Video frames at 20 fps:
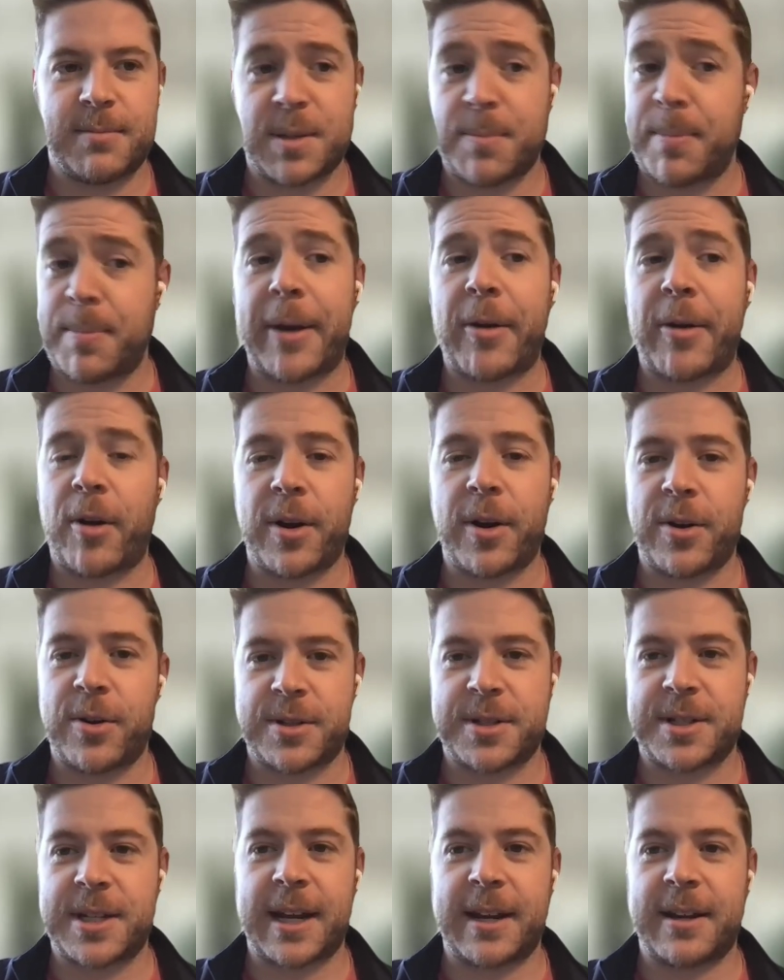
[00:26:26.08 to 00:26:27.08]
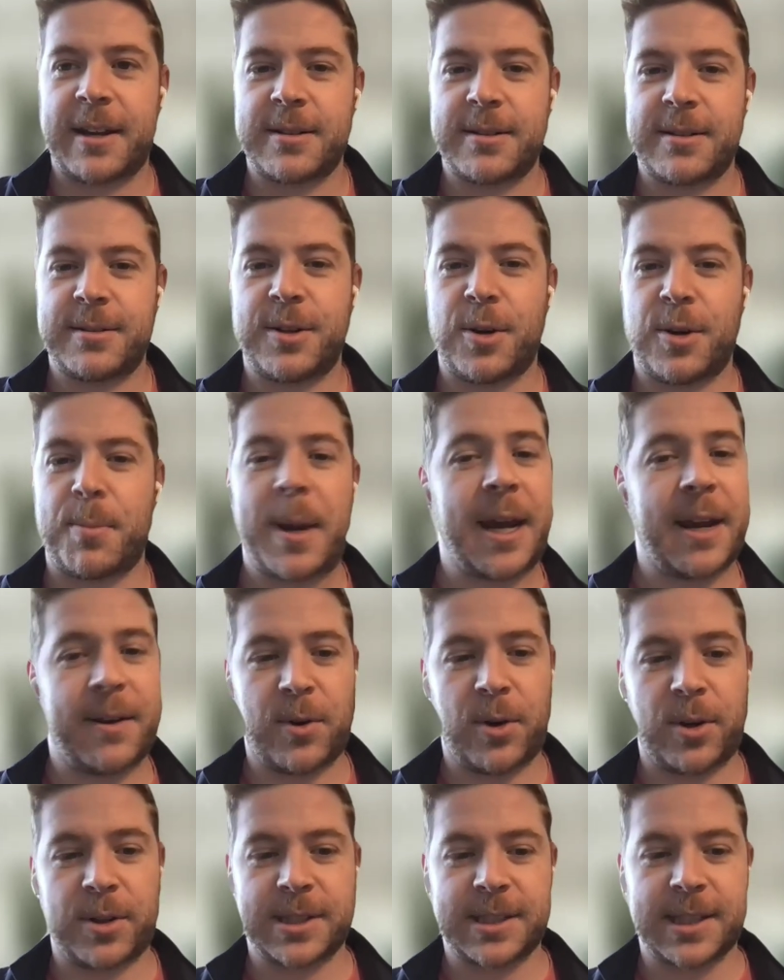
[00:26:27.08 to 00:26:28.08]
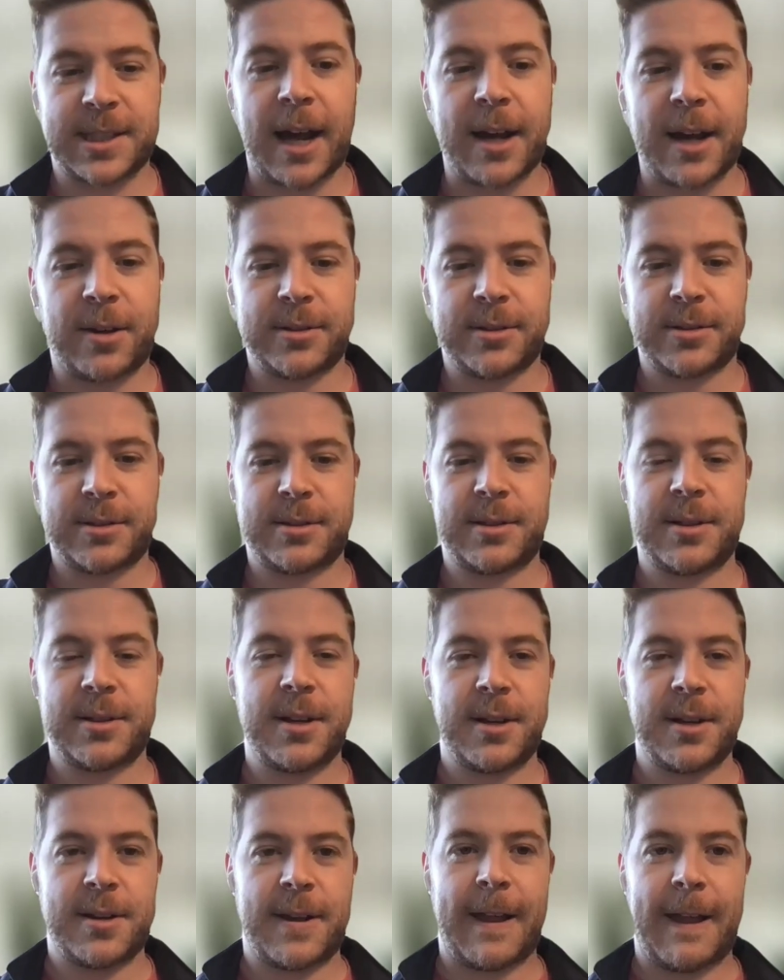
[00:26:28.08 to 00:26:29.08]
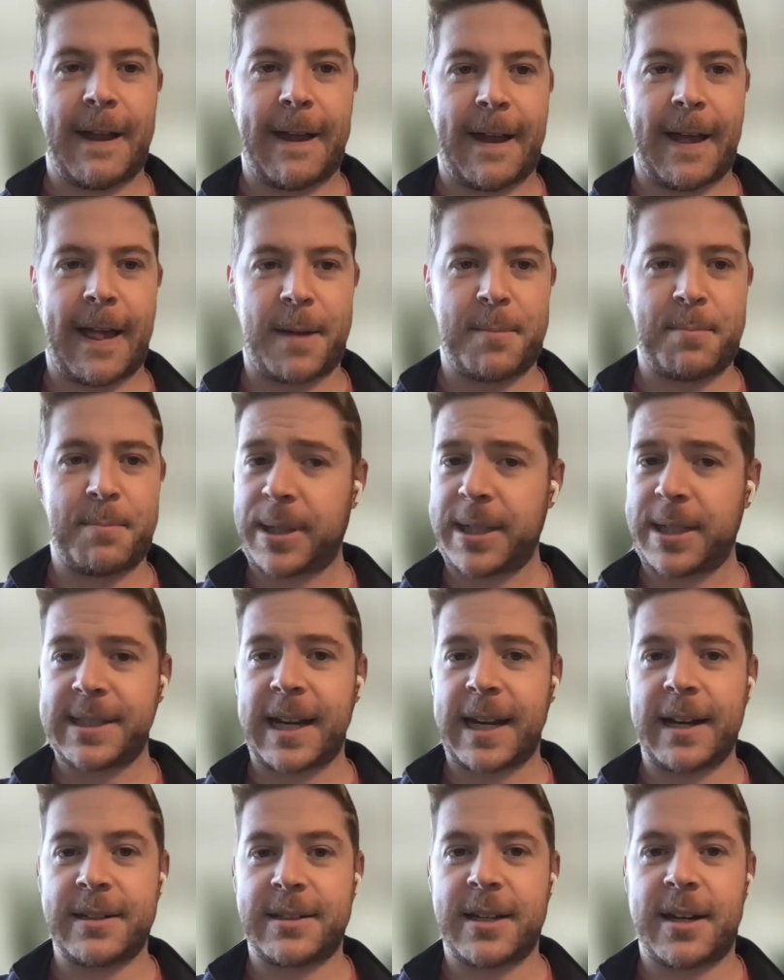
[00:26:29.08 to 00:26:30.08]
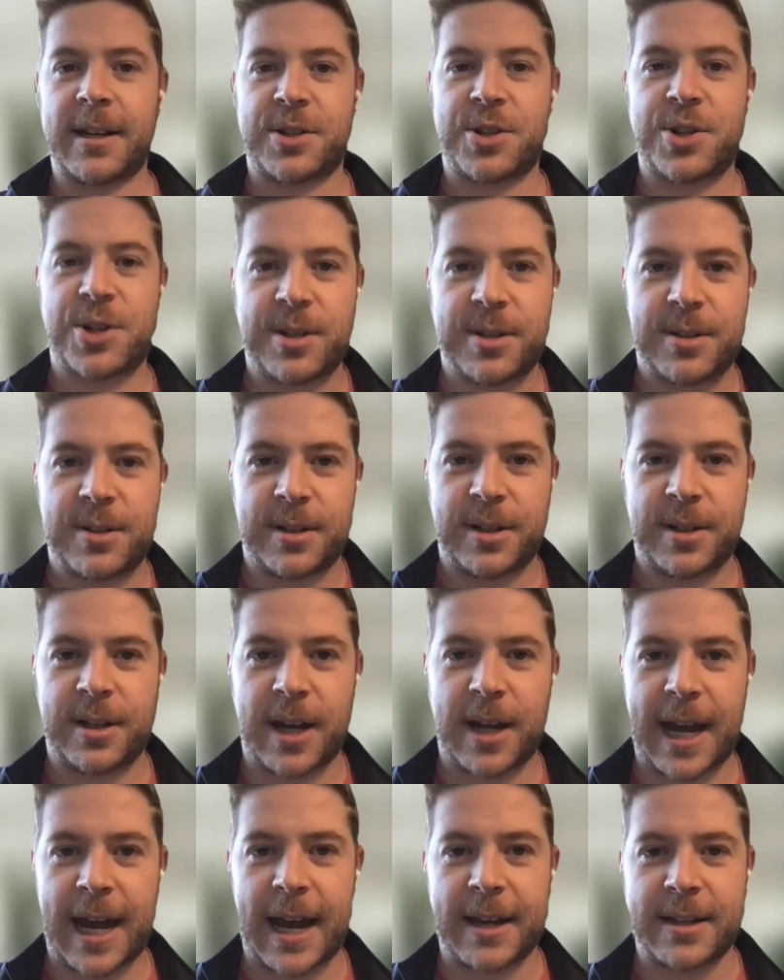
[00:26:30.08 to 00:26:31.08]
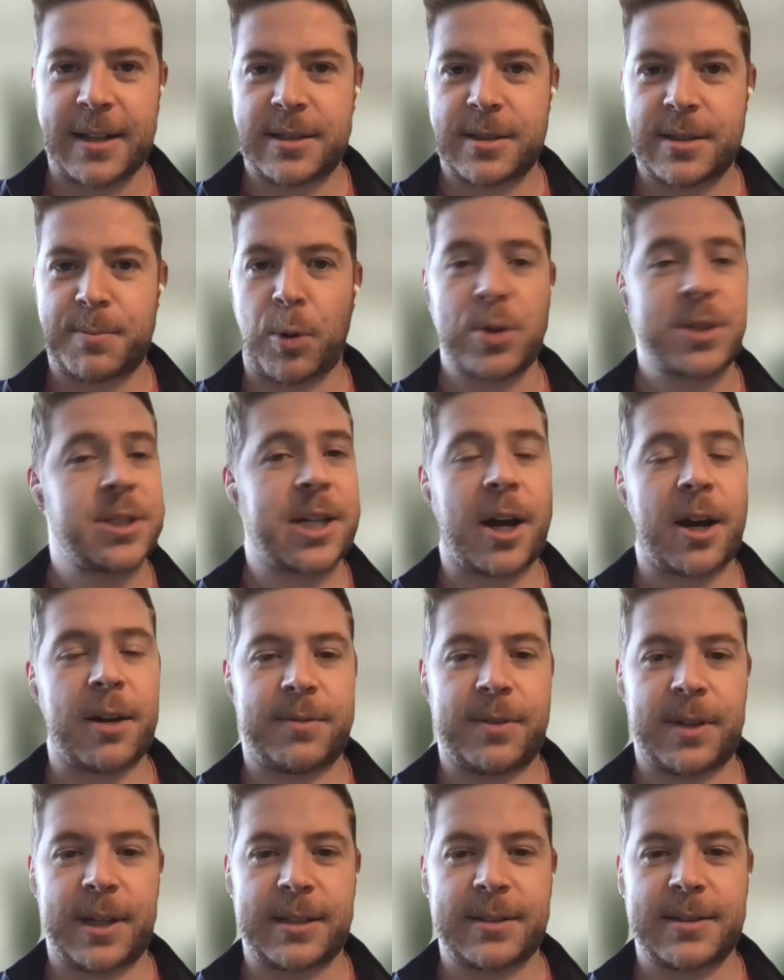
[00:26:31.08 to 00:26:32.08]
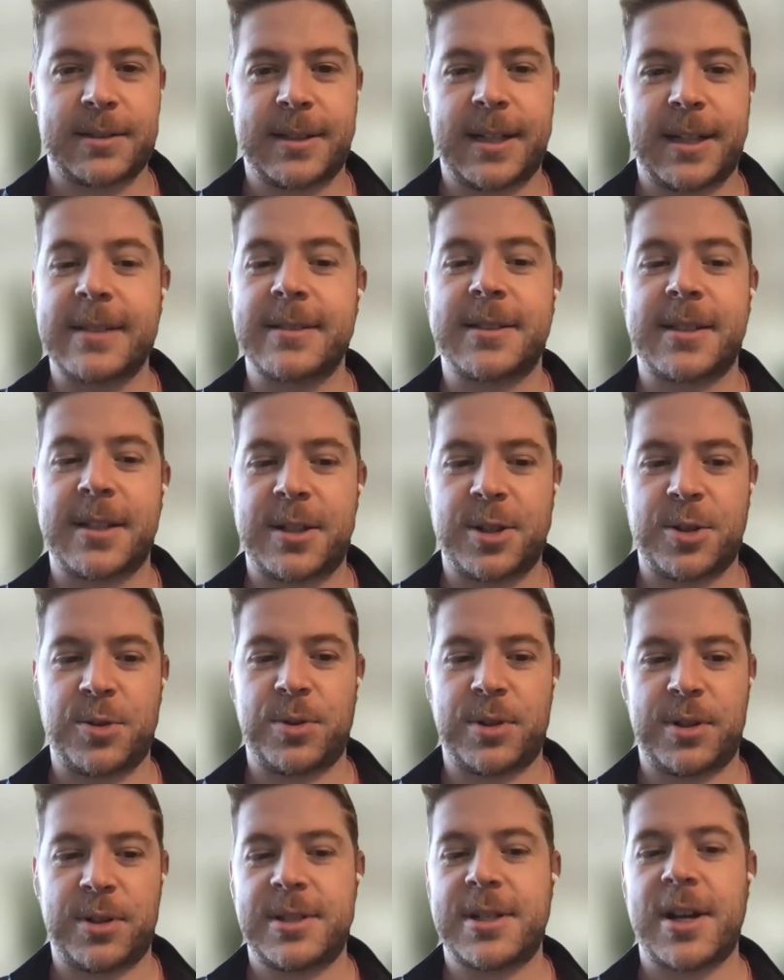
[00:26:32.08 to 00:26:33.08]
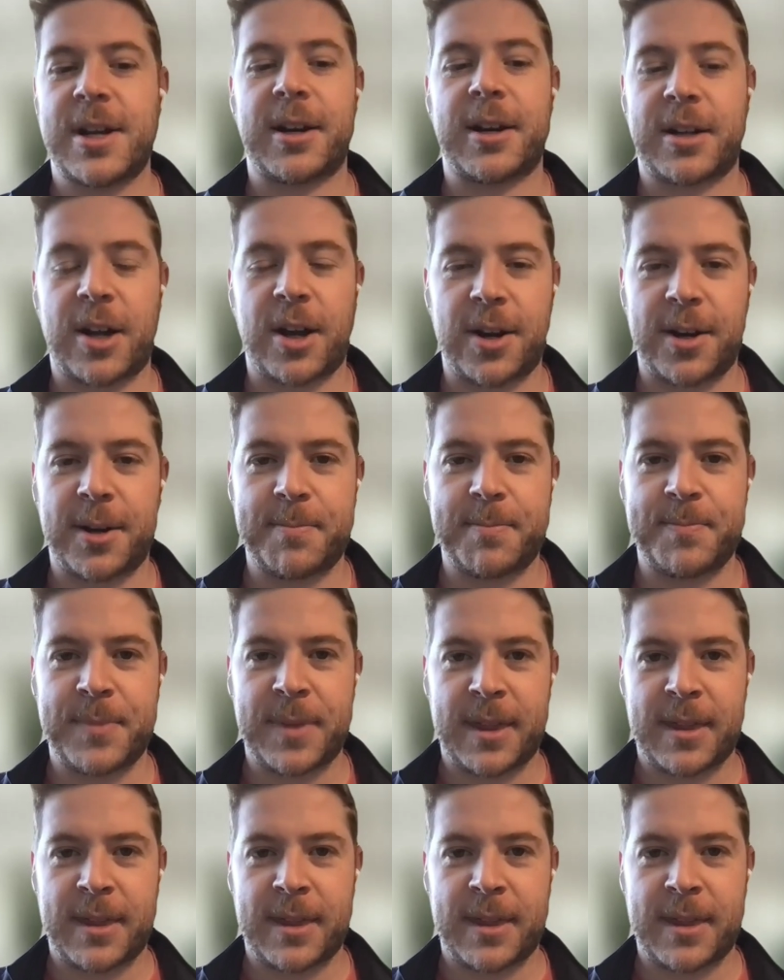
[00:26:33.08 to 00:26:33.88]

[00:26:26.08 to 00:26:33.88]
to better understand your behavioral styles, please get in touch at sportsconflictinstitute.com.